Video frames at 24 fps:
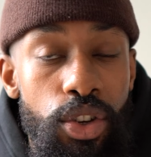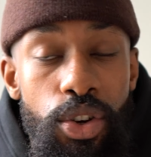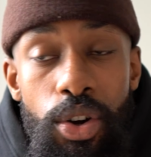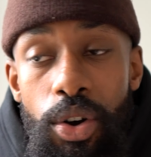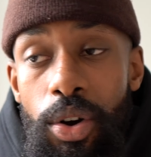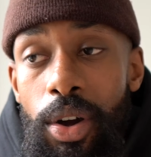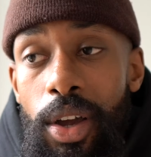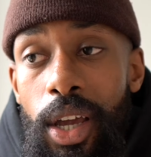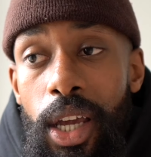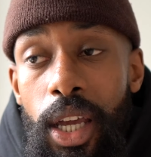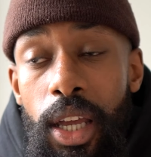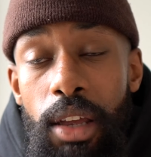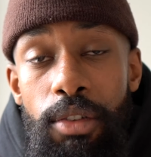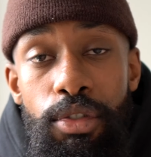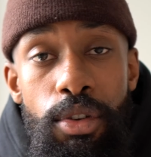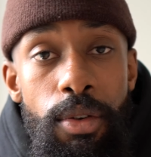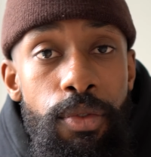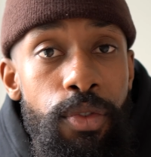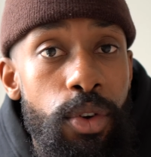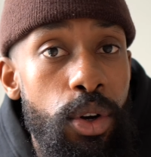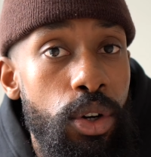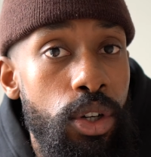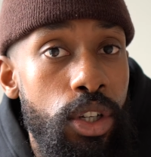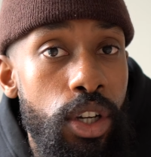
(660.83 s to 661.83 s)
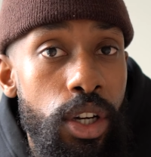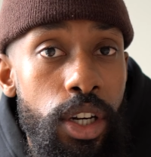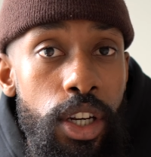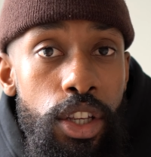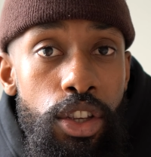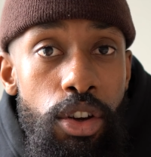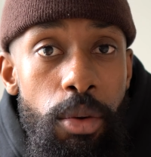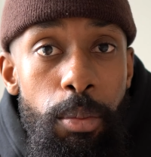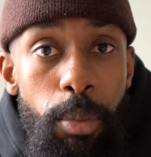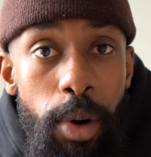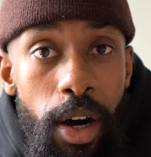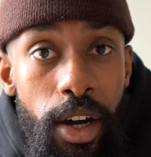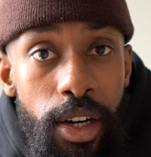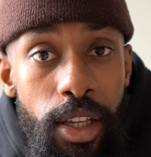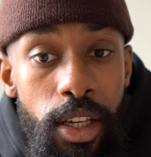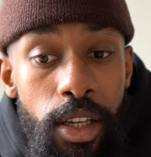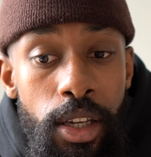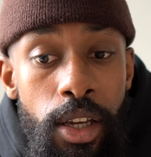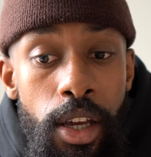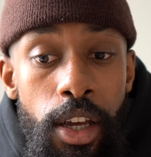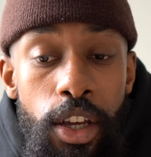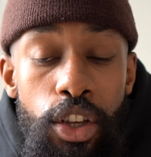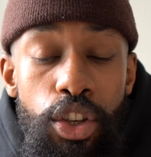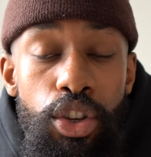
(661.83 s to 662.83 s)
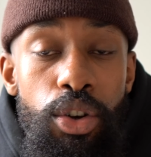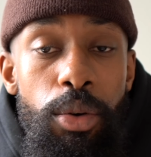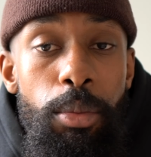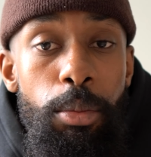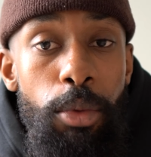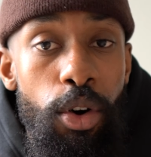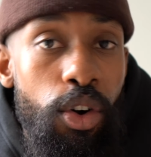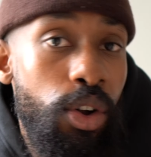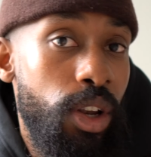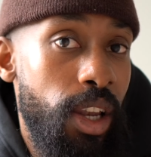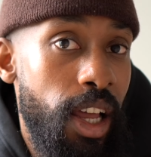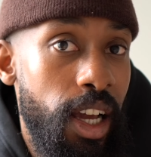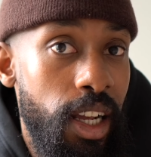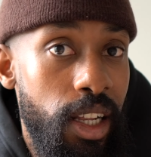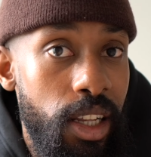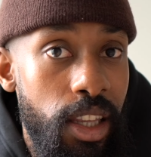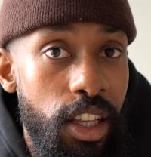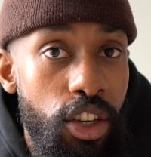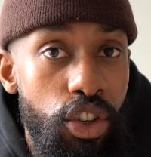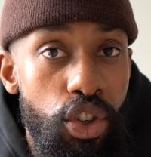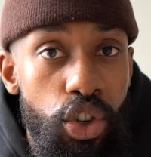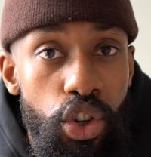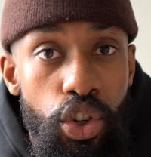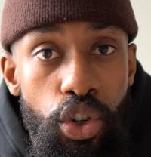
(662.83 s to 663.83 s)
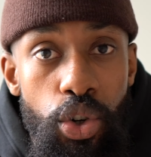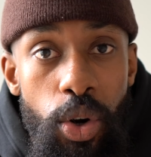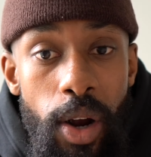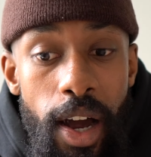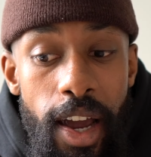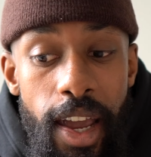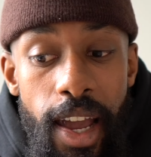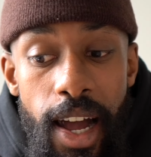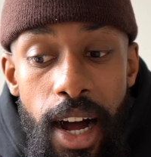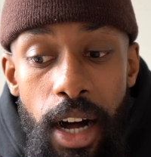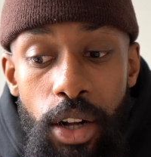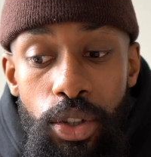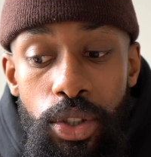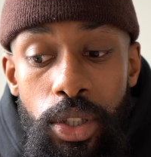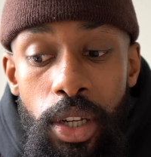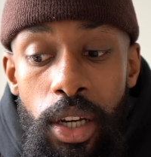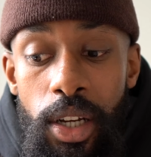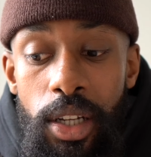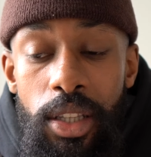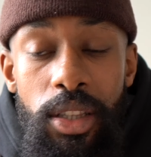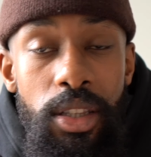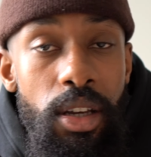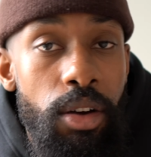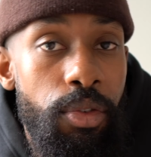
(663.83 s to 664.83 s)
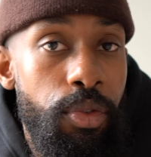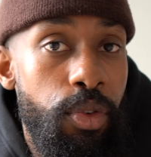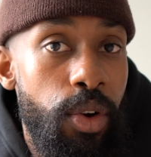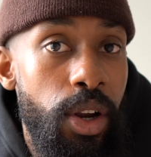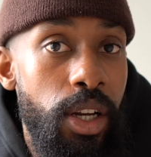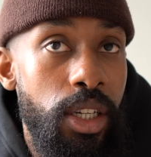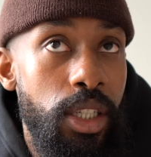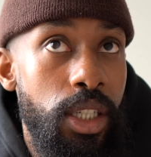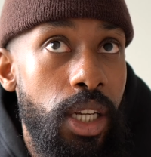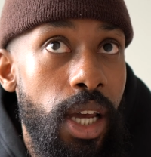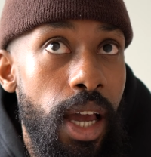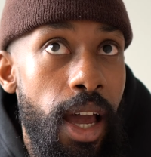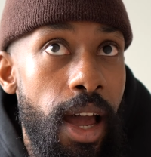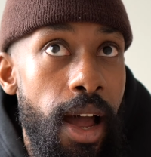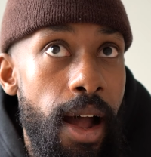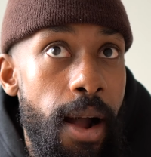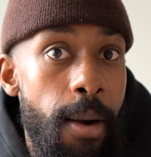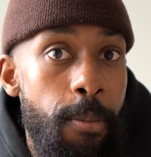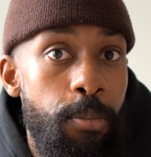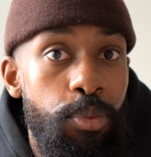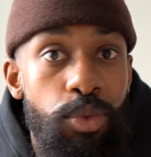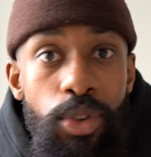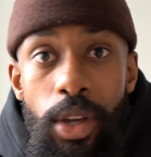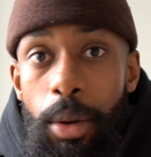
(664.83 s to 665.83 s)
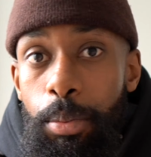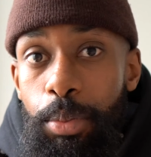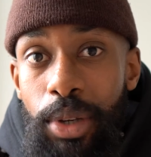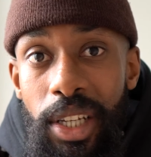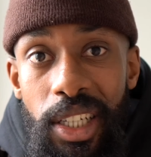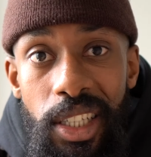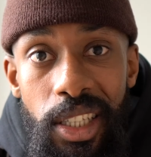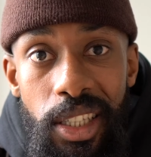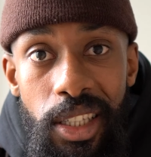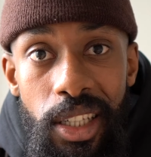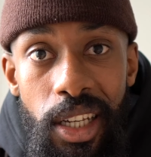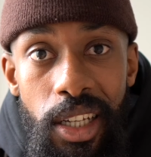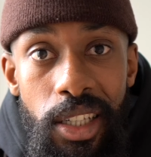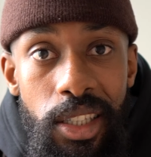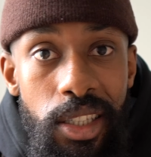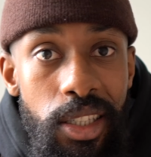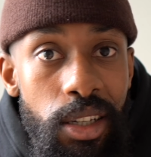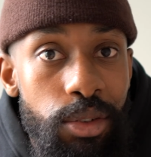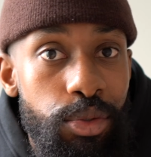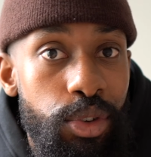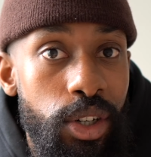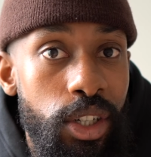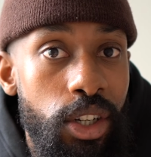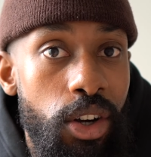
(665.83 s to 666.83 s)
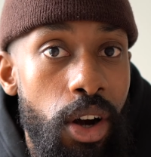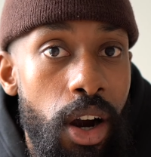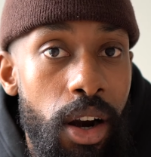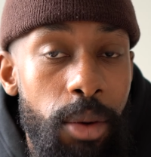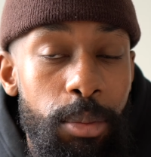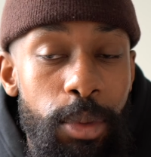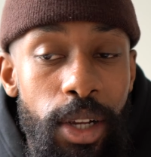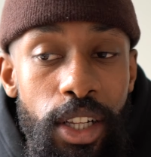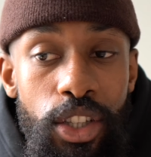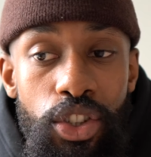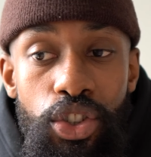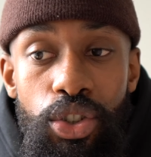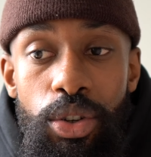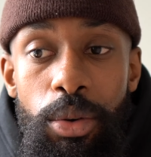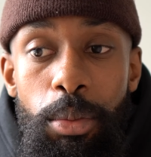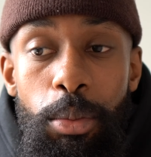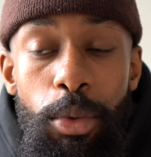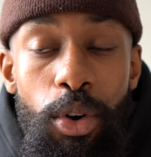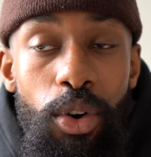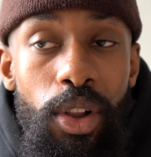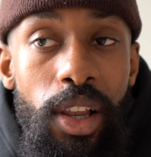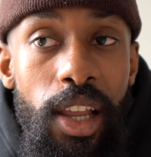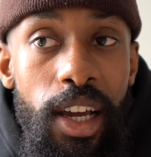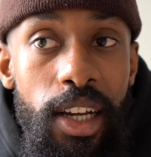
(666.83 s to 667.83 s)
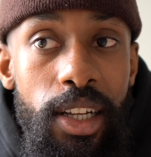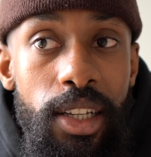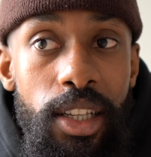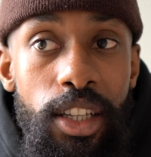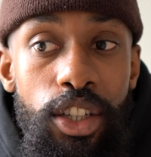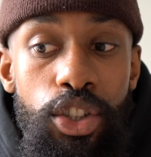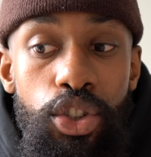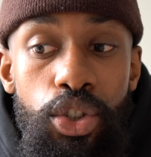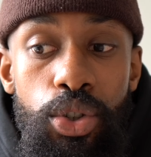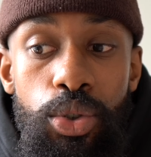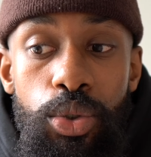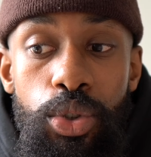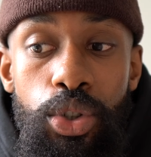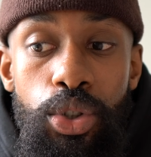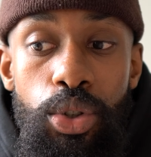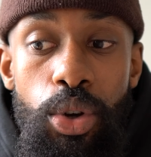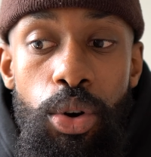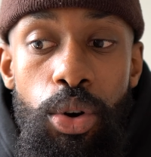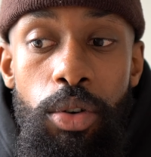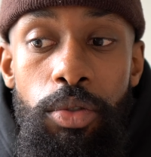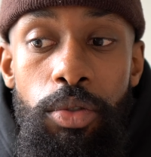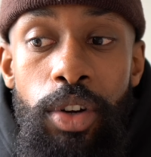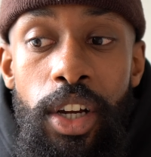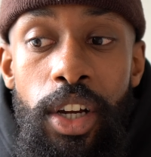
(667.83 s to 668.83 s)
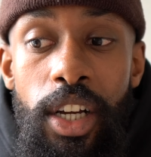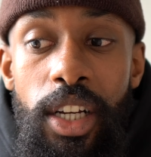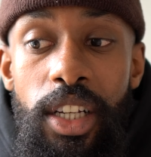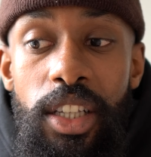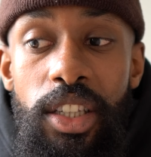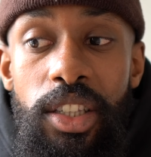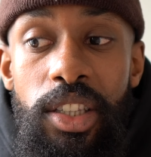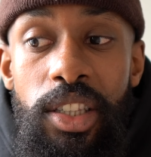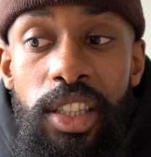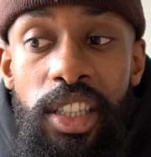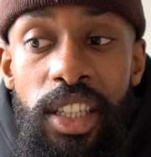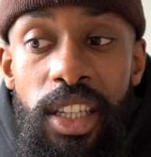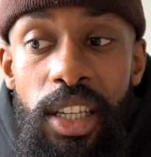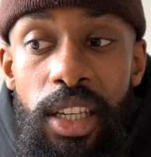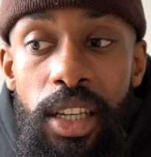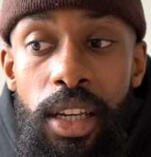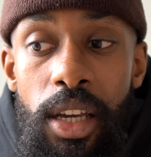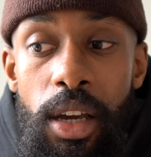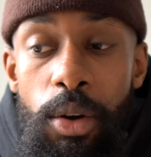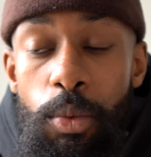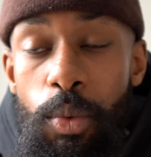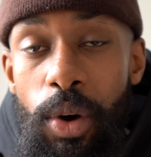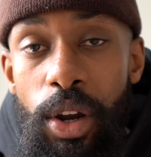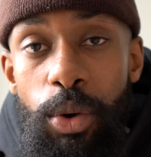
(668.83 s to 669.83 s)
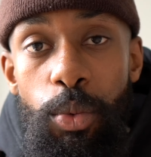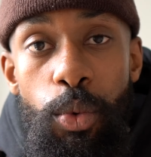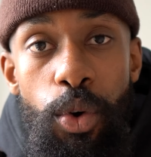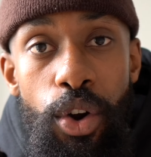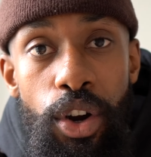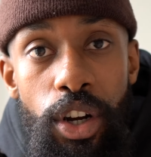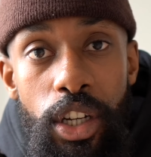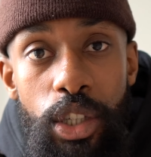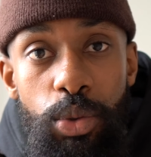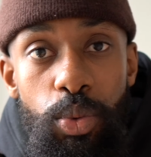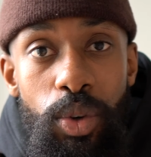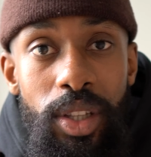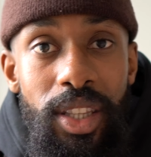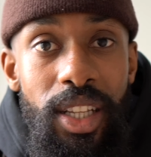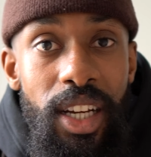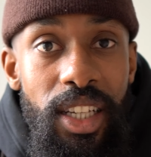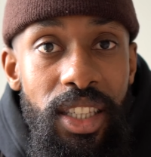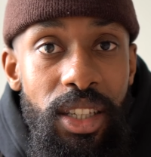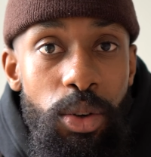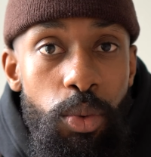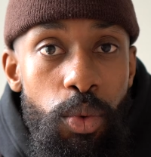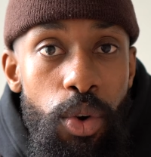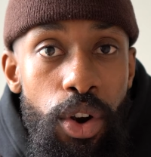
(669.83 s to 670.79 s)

You know, if you feel good in your body, you're more likely to try out different pieces, different garments. You're more likely to sort of see what works, what doesn't